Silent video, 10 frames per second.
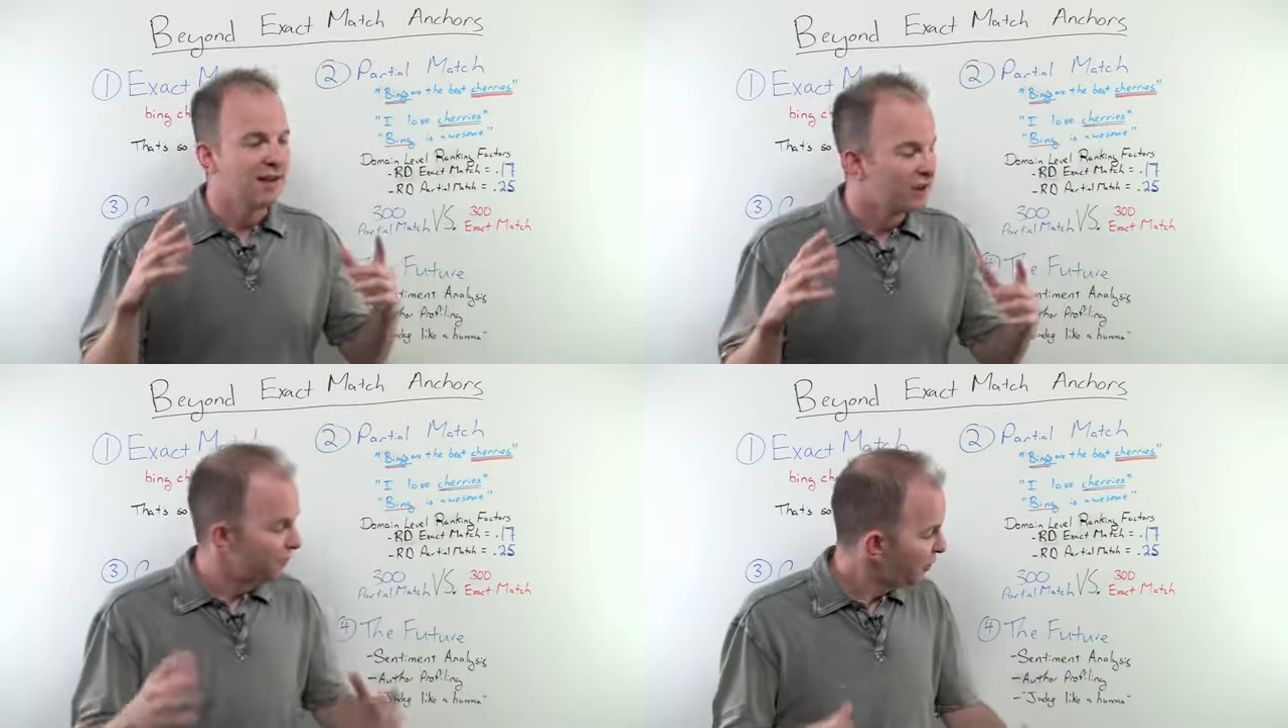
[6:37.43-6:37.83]

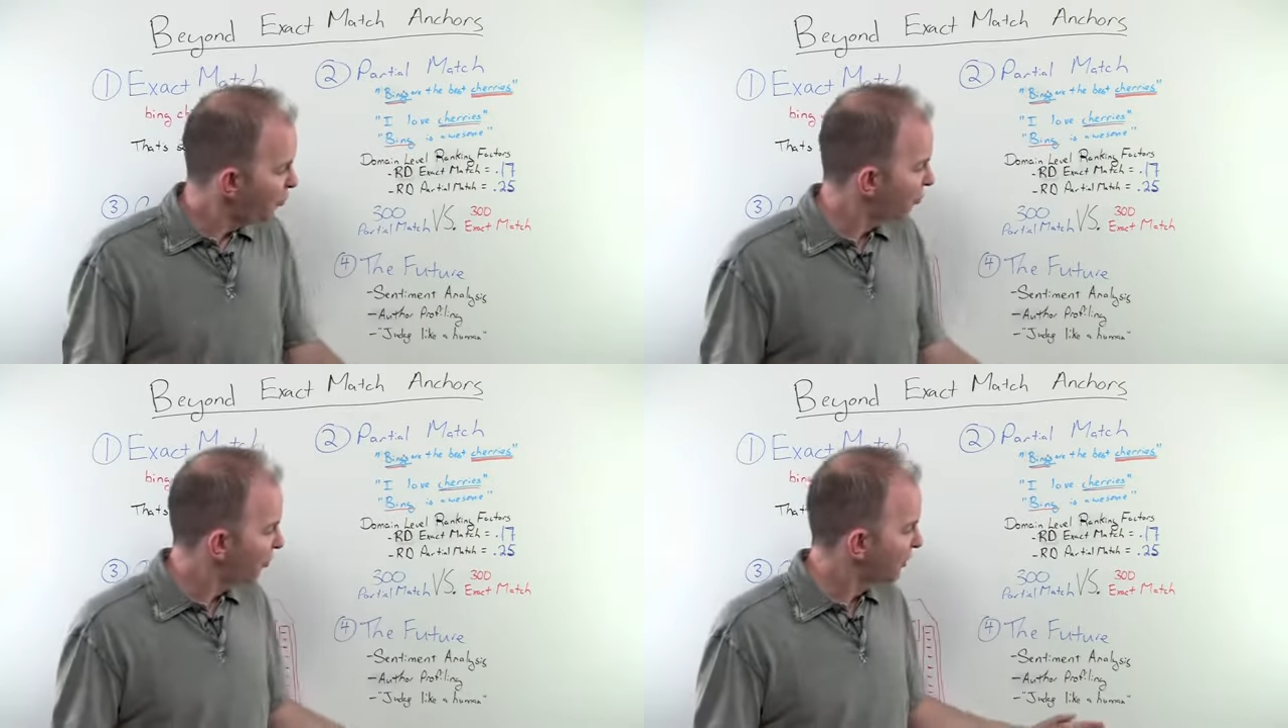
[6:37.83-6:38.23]
In the
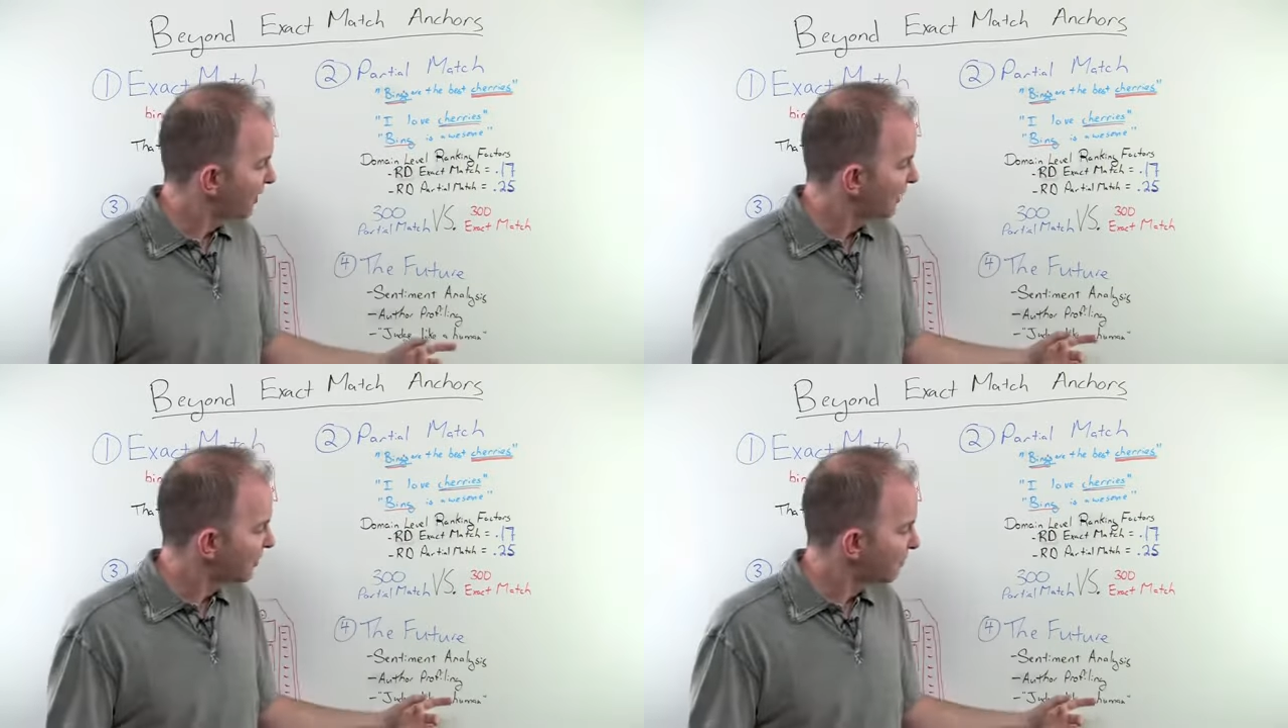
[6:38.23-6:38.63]
future,
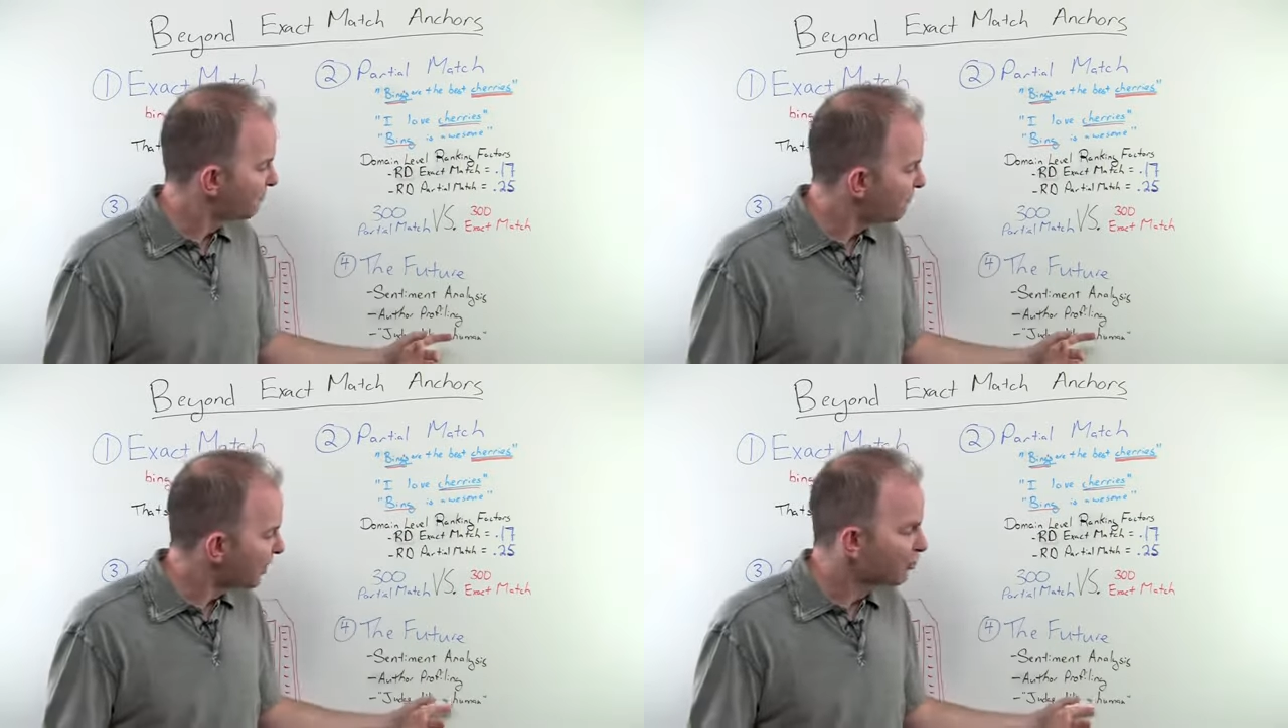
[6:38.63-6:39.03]
it's
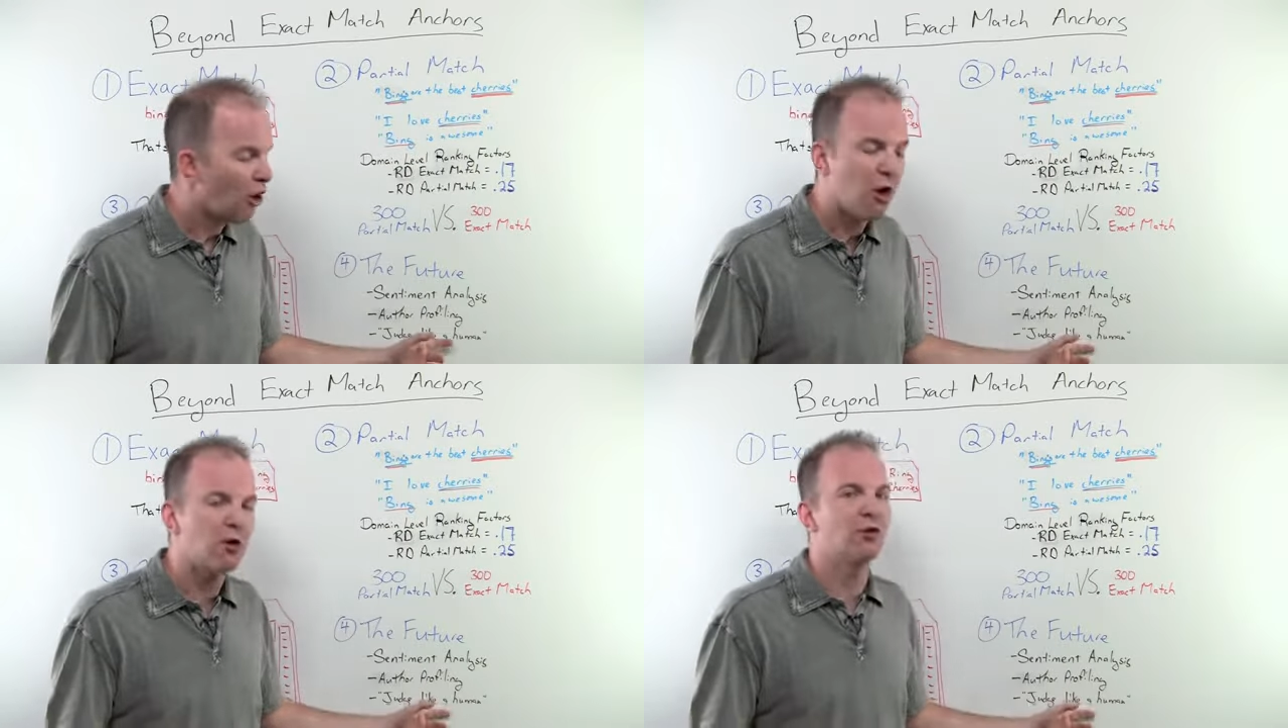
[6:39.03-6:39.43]
much
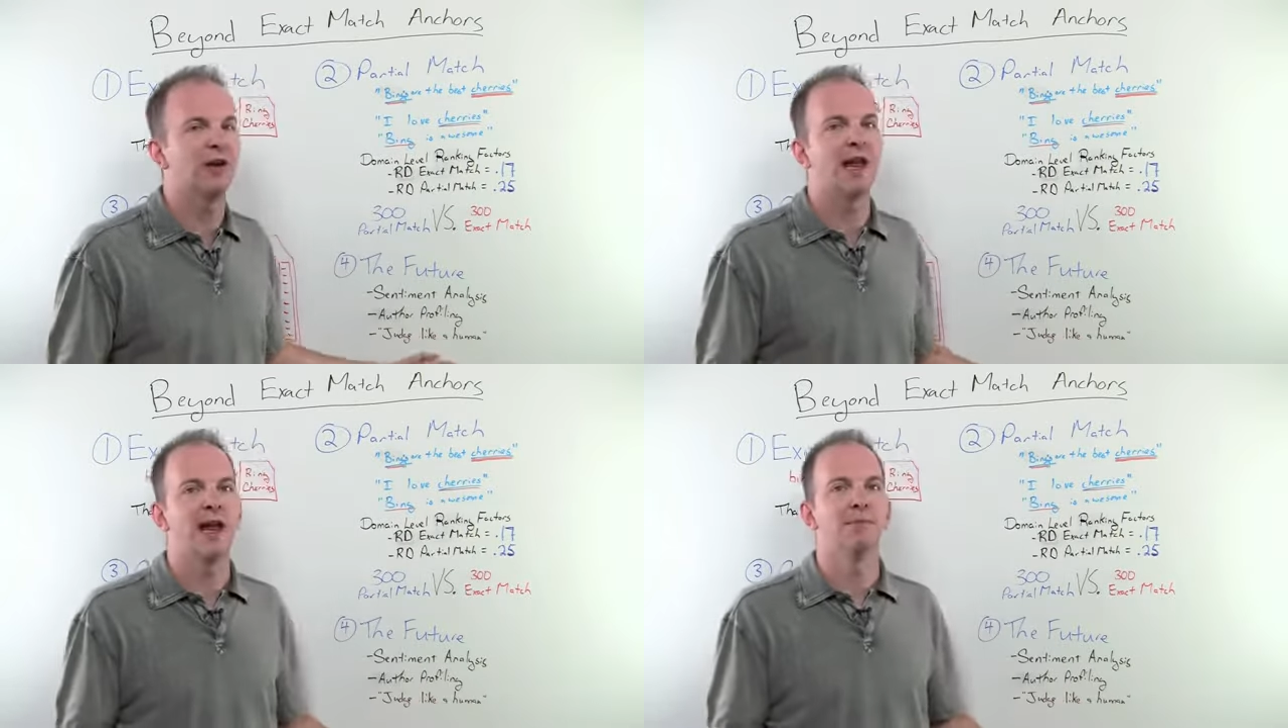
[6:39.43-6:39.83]
harder to
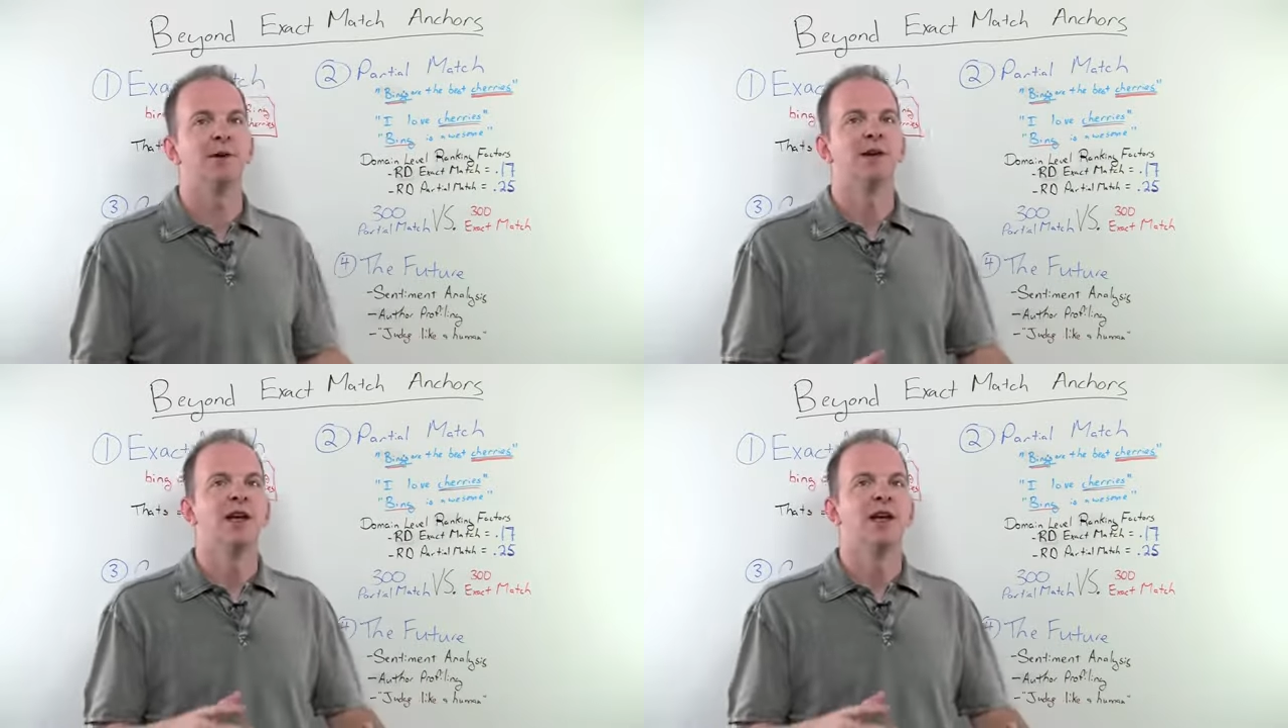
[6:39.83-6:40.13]
game.